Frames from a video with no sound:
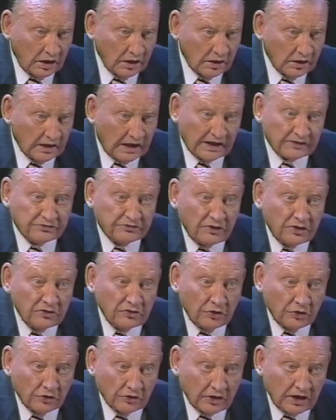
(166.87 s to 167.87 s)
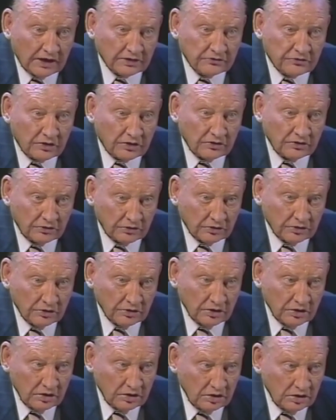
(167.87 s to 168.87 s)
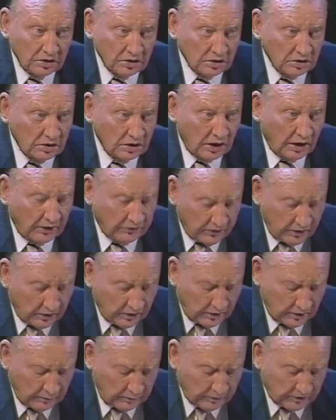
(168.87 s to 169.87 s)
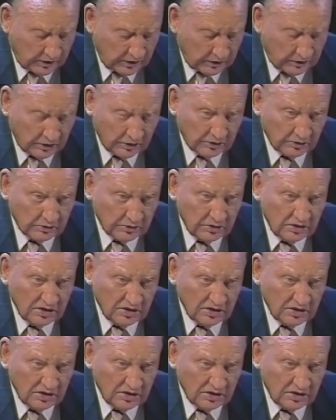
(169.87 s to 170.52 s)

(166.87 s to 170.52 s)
Like thunder, like thunder. And then they began to